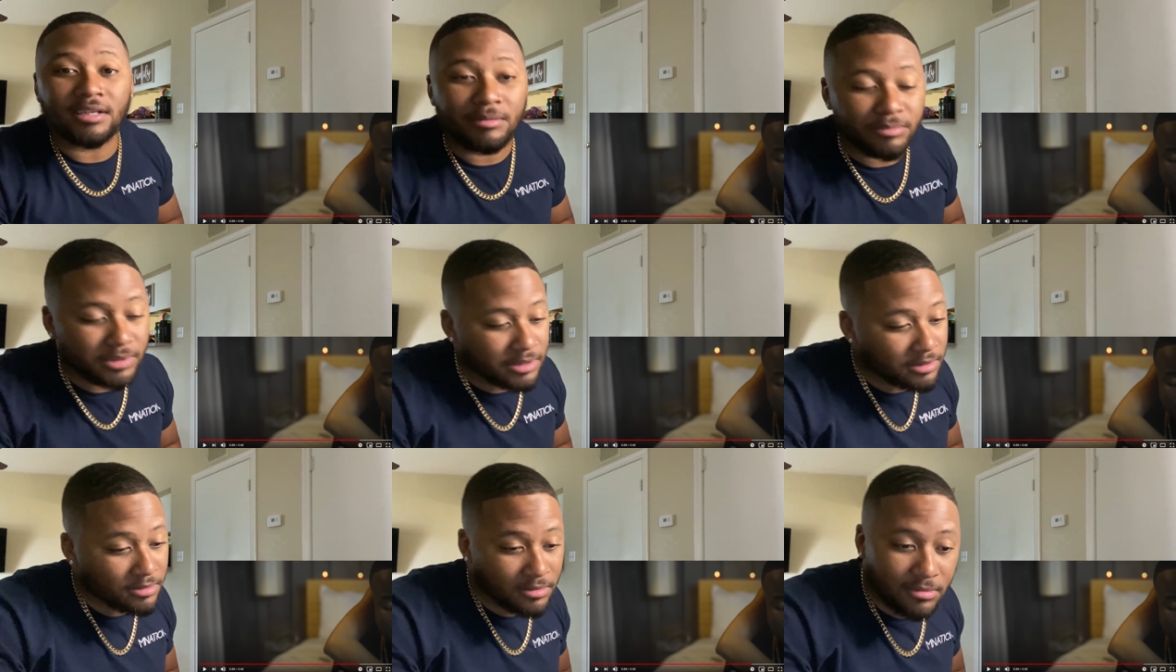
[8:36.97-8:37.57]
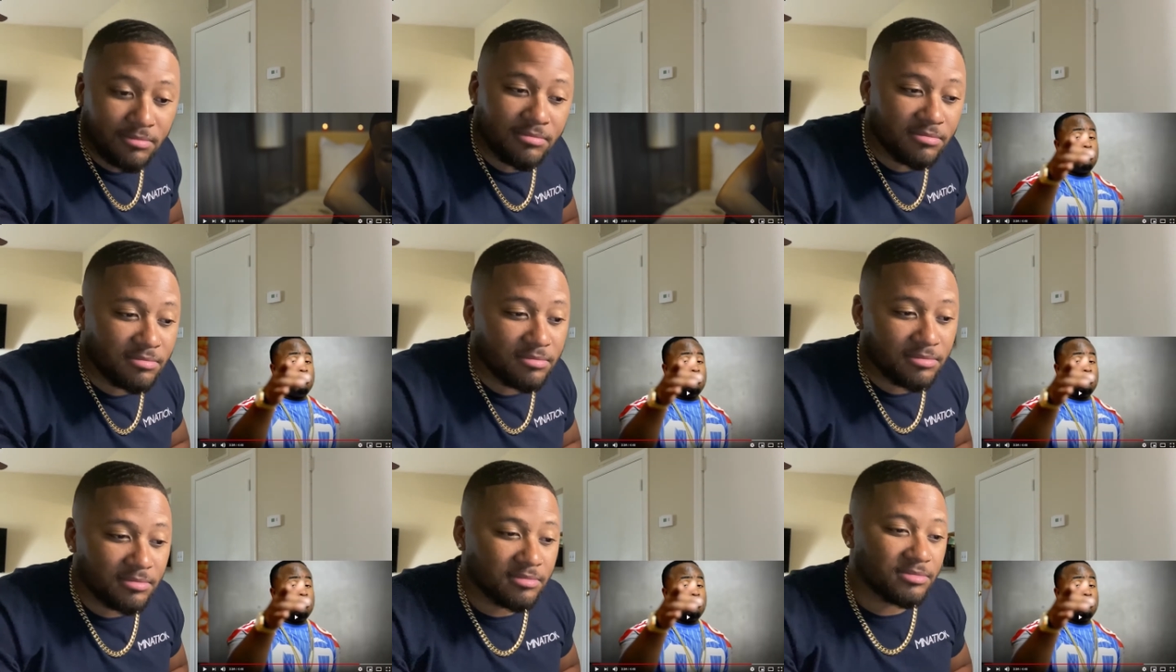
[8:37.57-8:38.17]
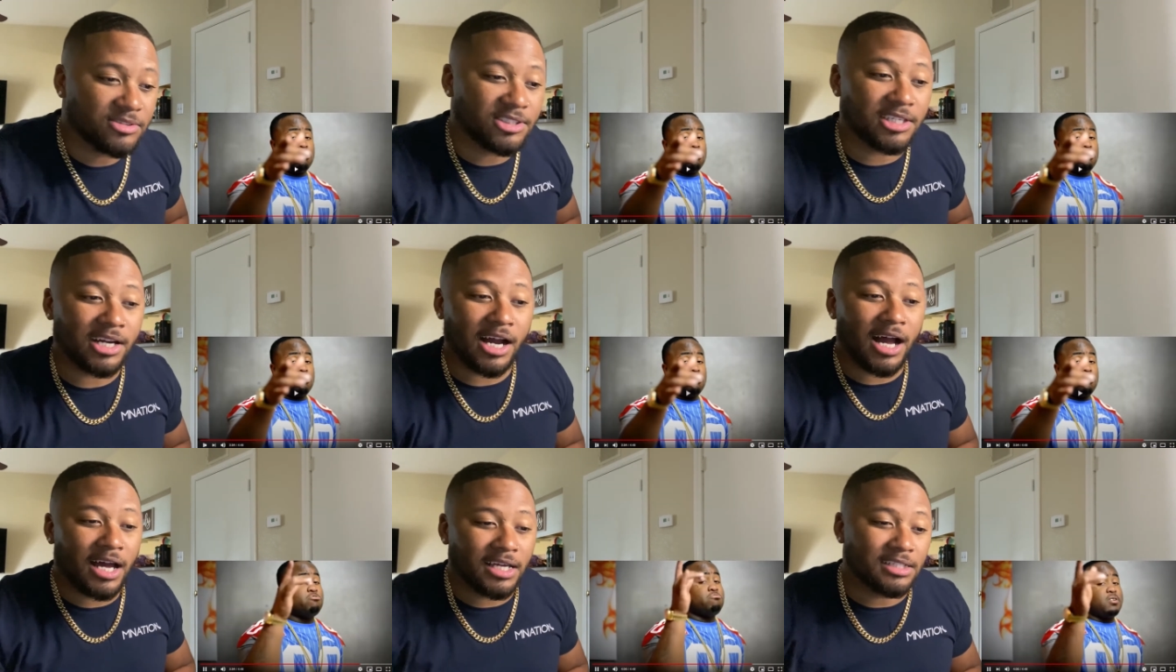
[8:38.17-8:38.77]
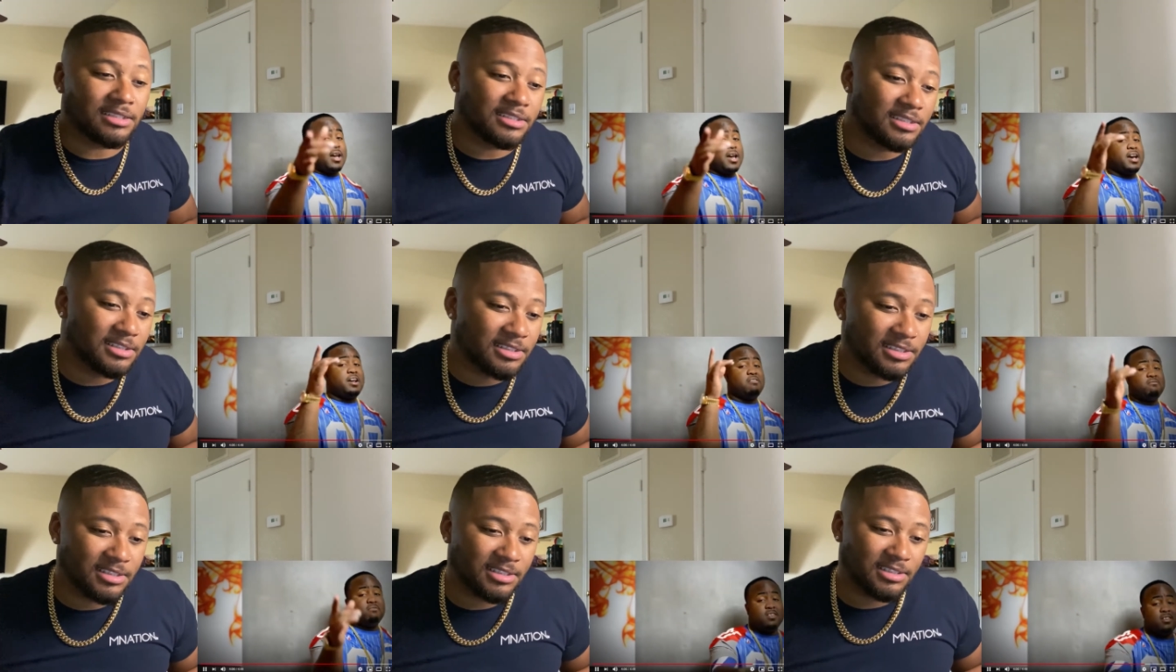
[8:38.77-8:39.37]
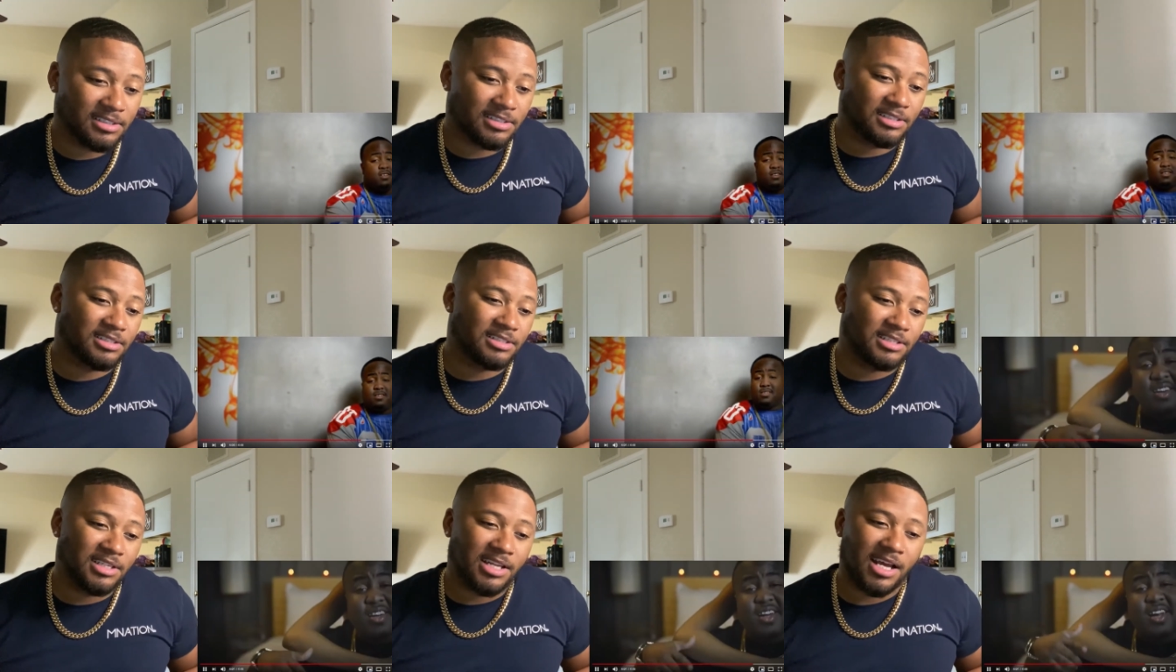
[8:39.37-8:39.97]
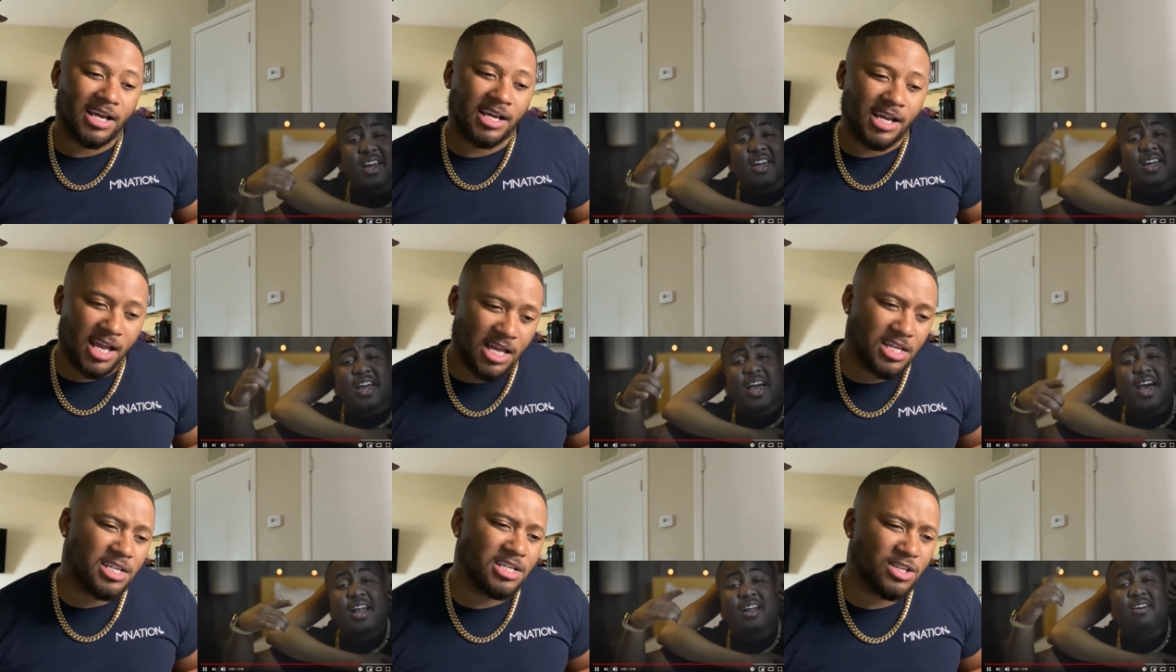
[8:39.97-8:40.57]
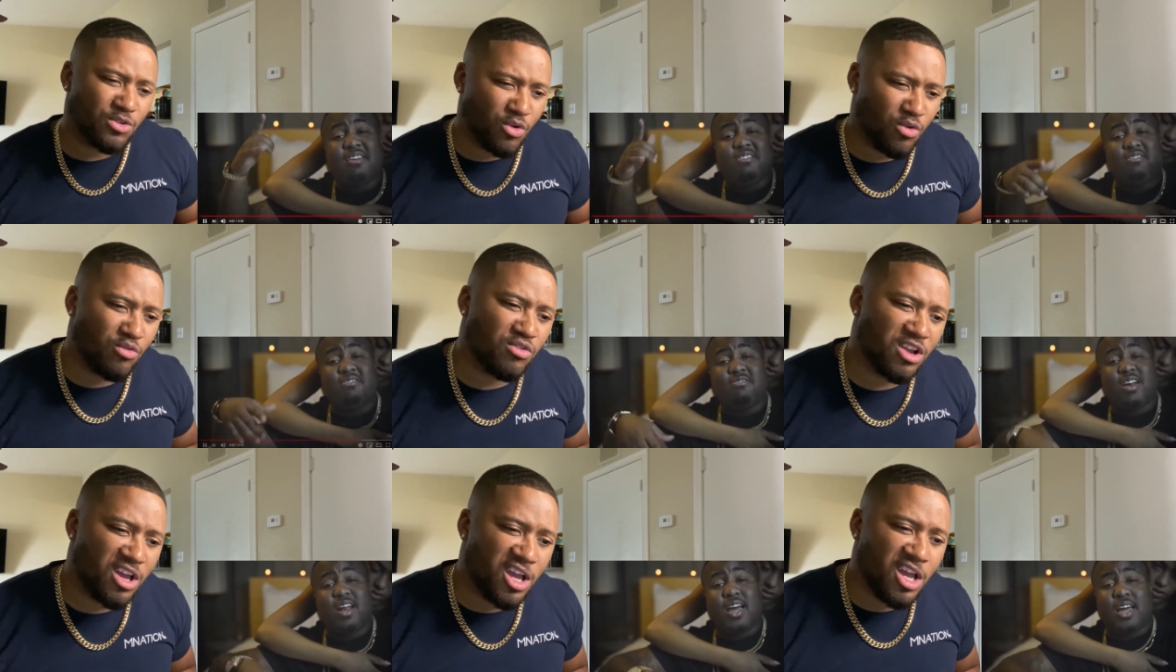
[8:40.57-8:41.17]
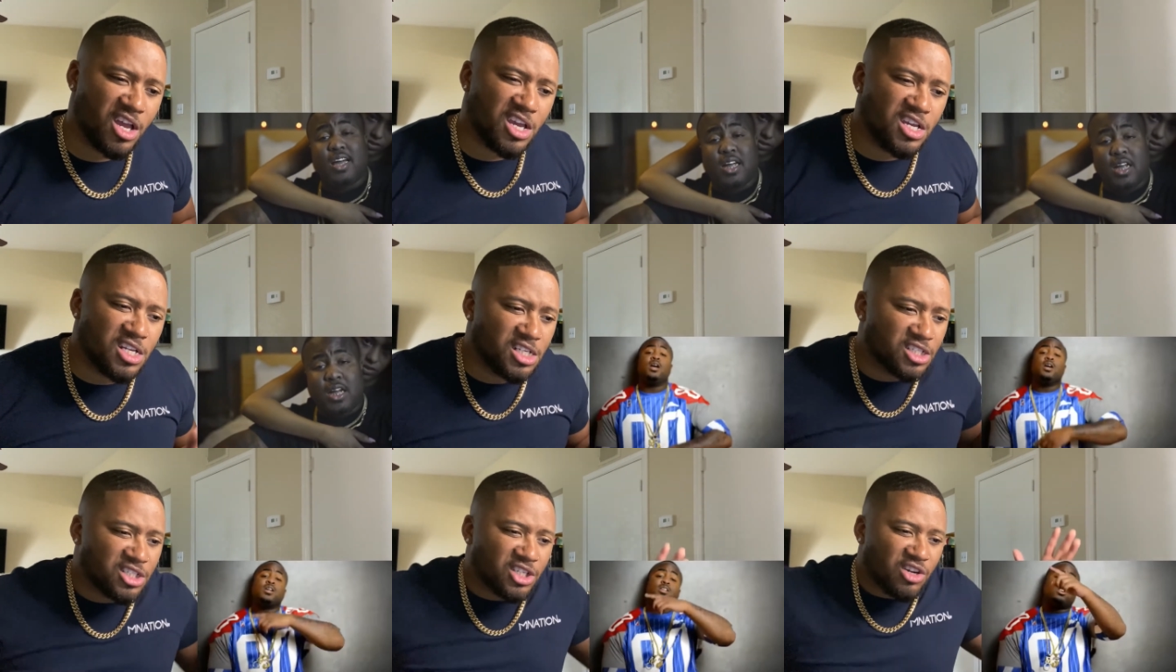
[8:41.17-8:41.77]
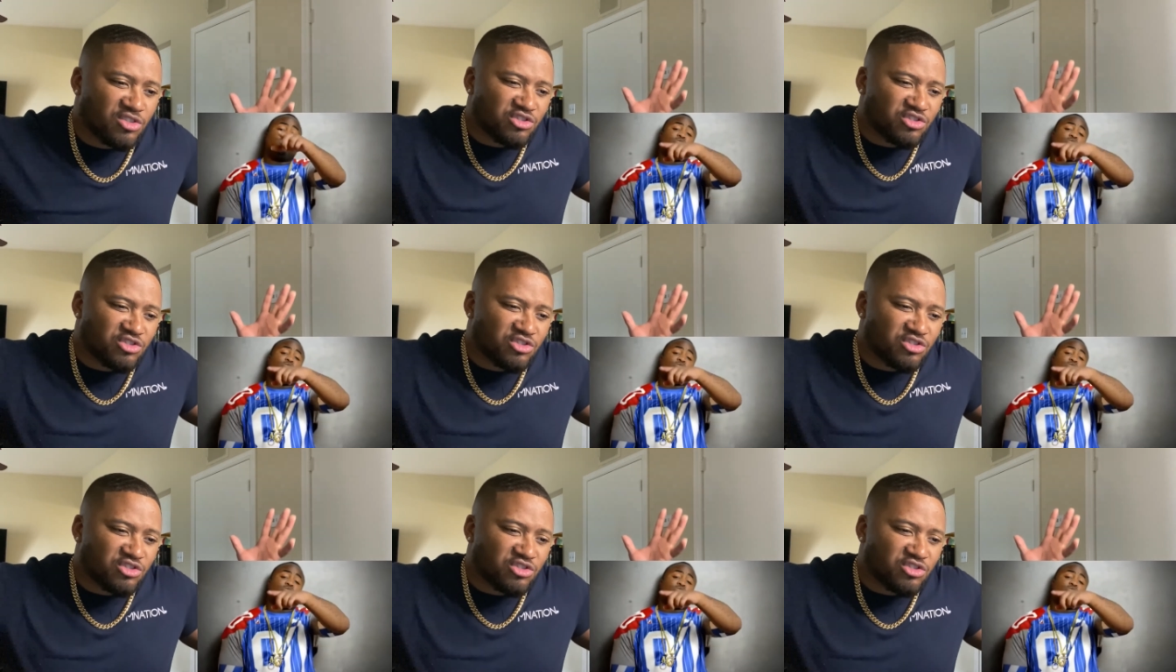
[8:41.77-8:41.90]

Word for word: but. I know got a nigga and I got old So, so